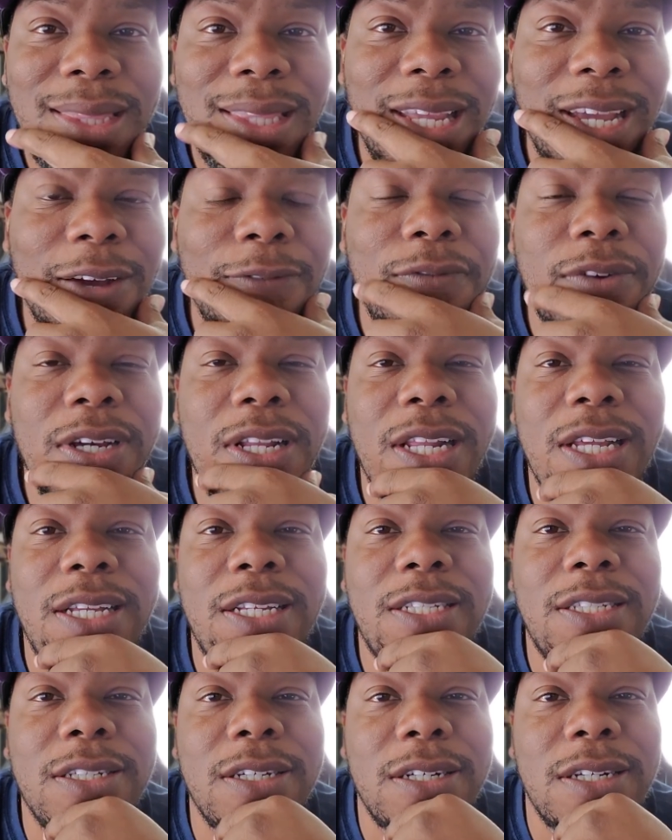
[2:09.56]
I feel like
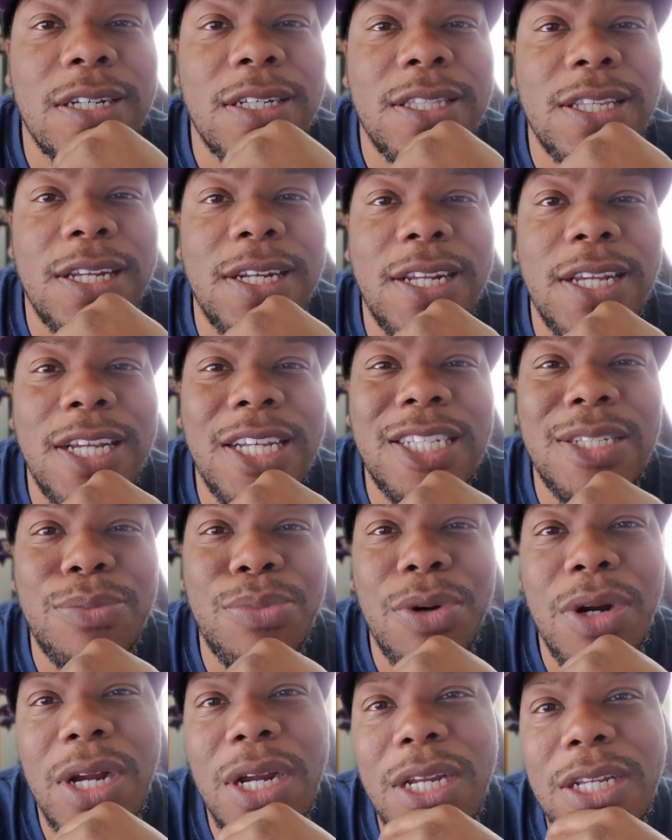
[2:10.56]
he's going to get the Dez
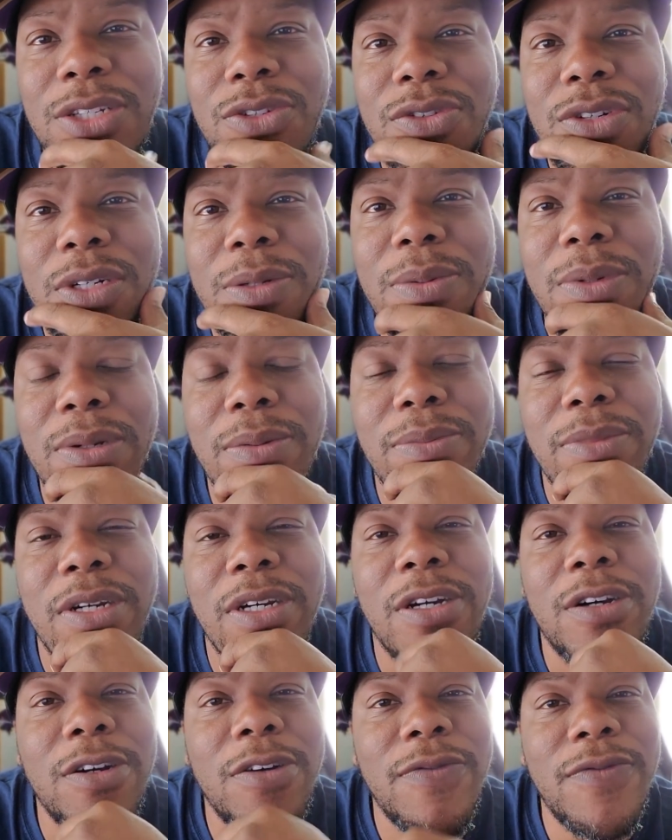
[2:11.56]
Bryant treatment, but
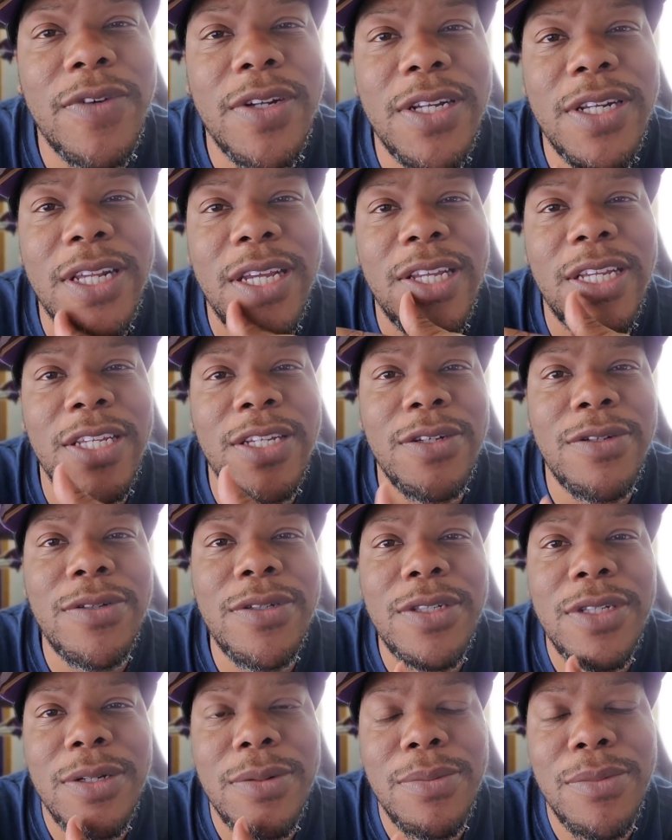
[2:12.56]
hopefully they
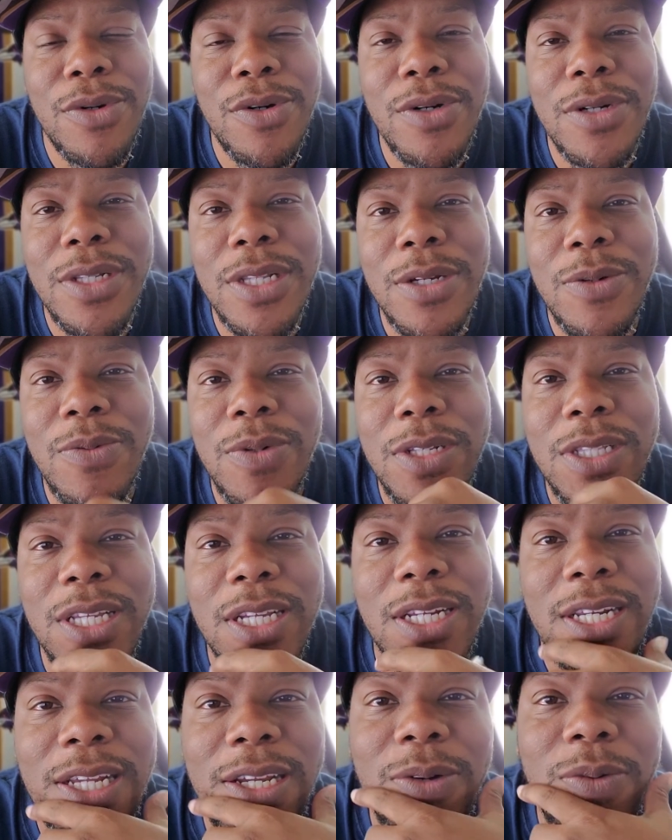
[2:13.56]
use him more than what
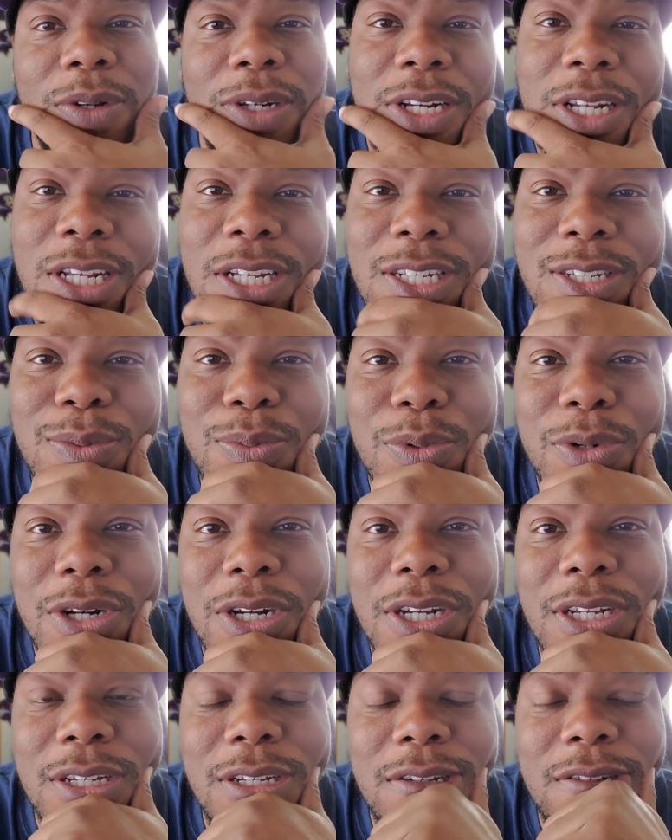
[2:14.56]
they did with Dez
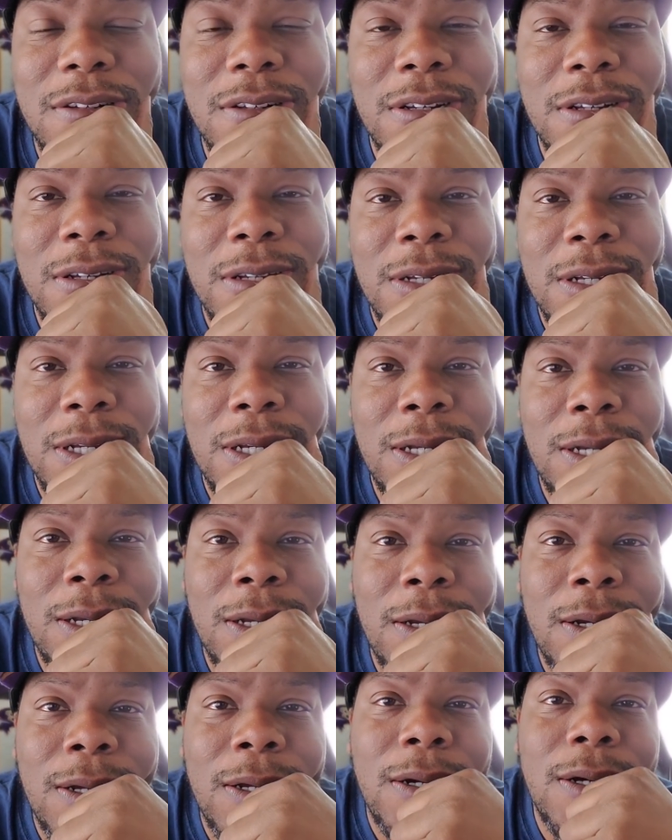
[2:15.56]
Bryant.
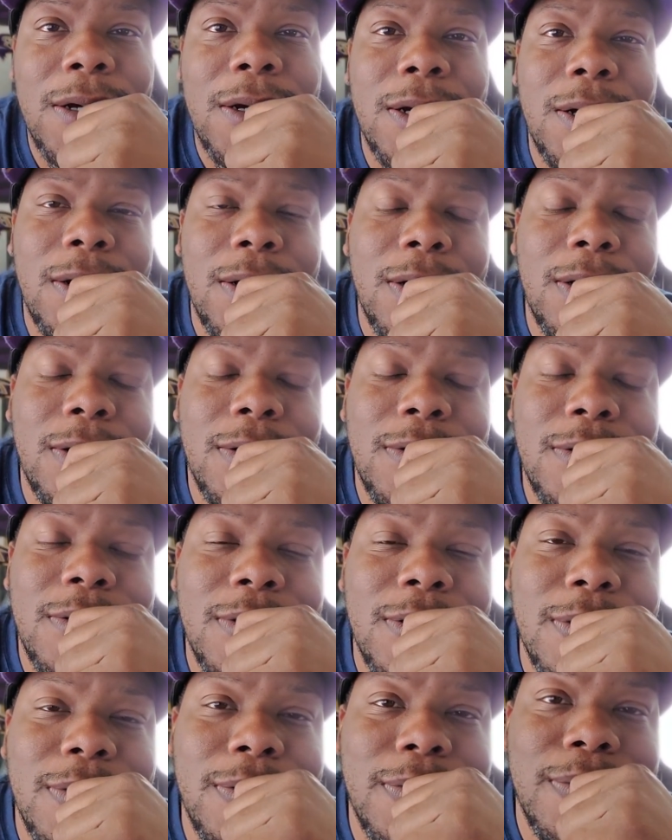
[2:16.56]

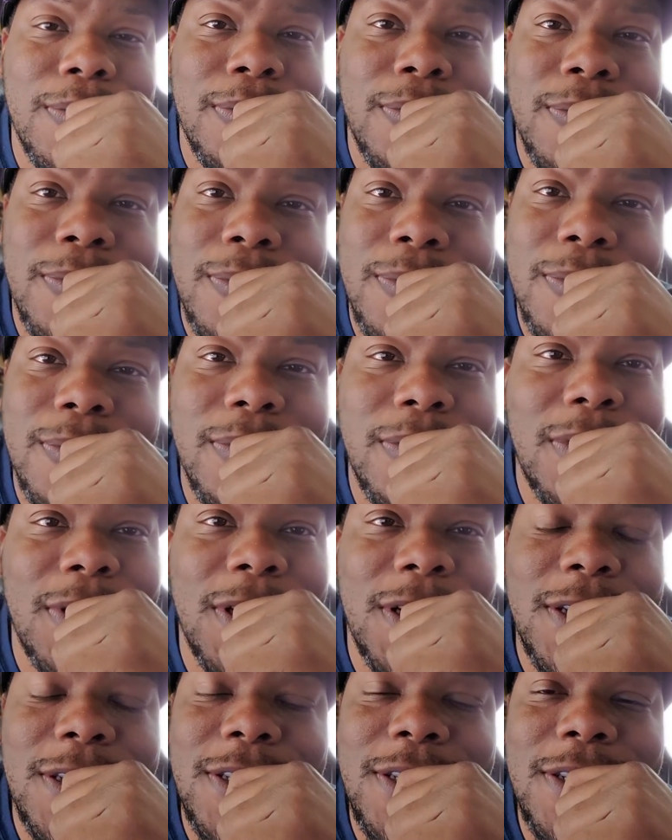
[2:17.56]
Um, I mean,
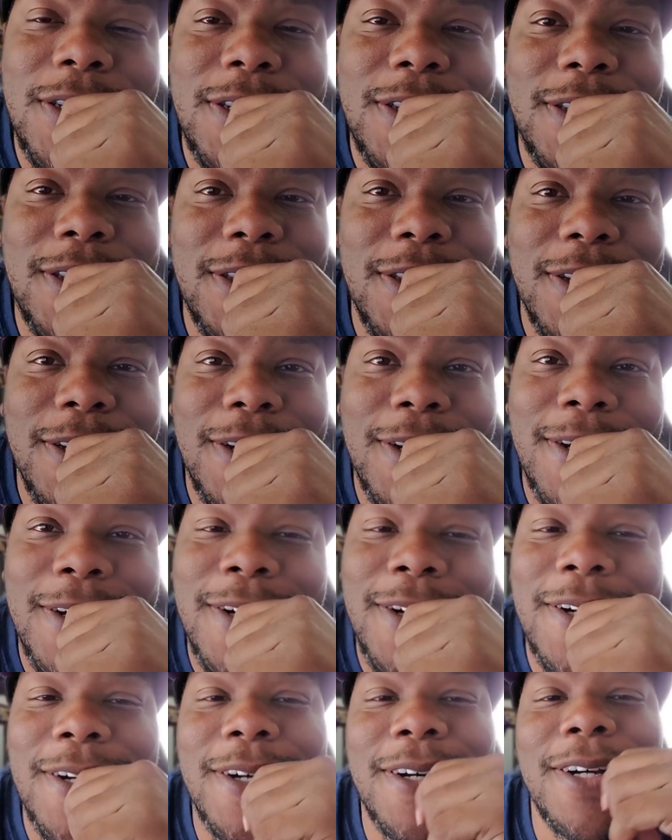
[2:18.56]
it's just,
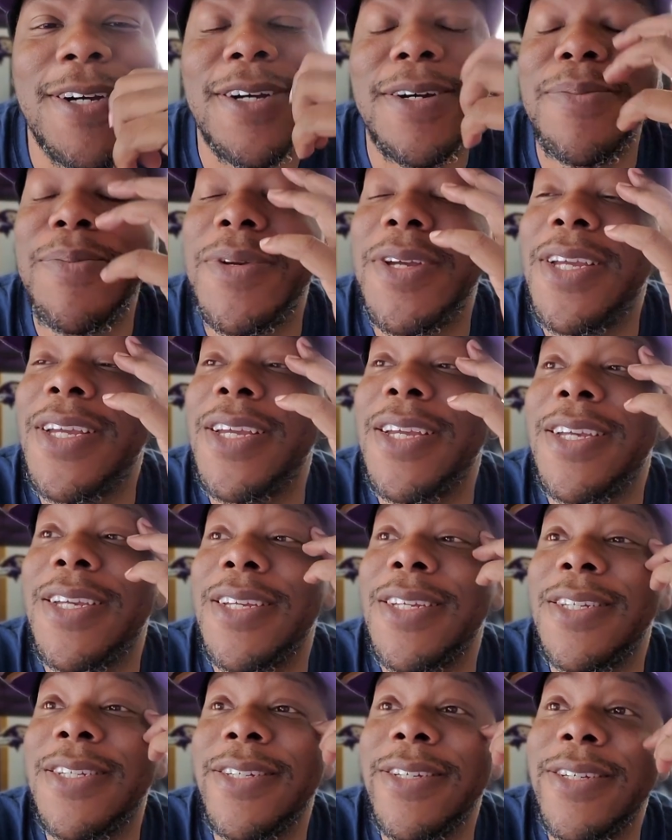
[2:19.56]
ah, oh, man.
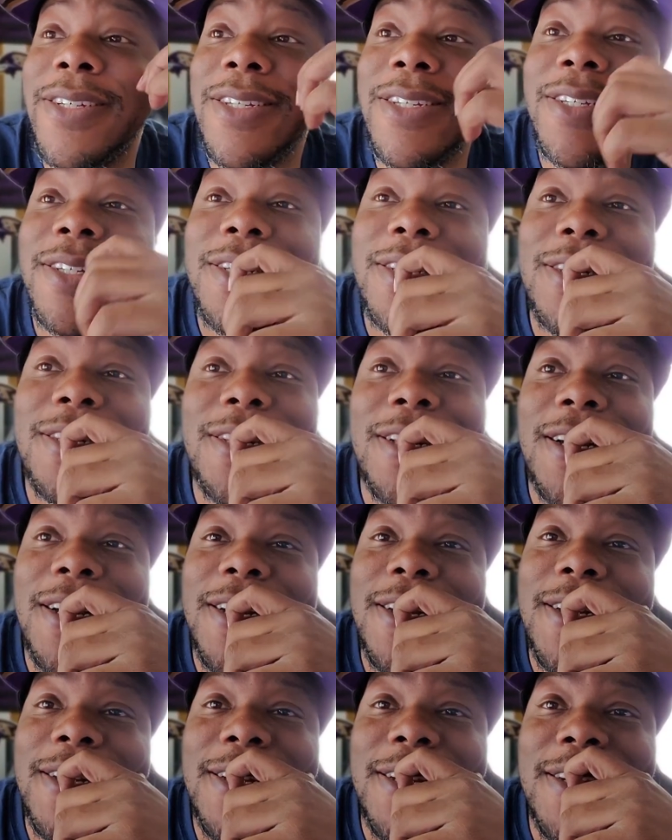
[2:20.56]
It's
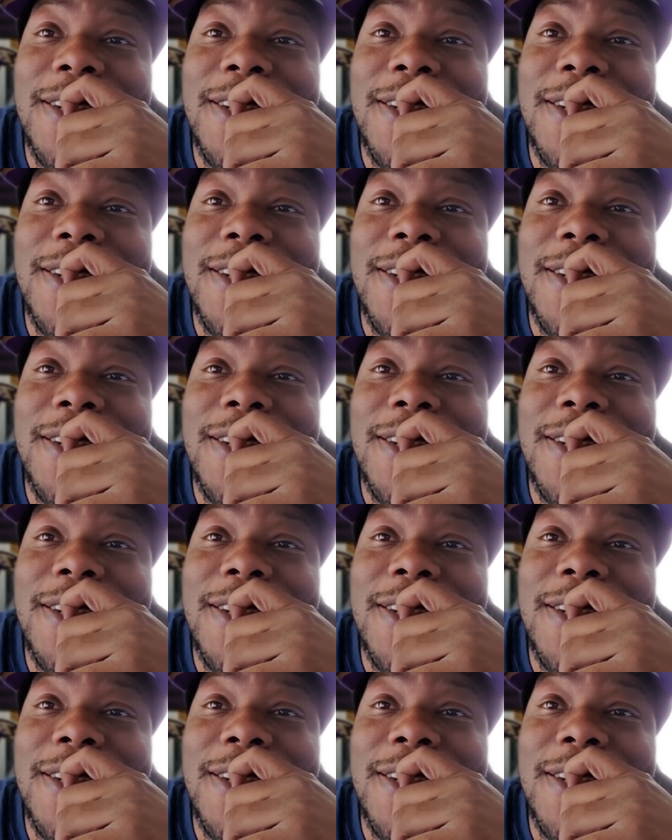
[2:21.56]
like,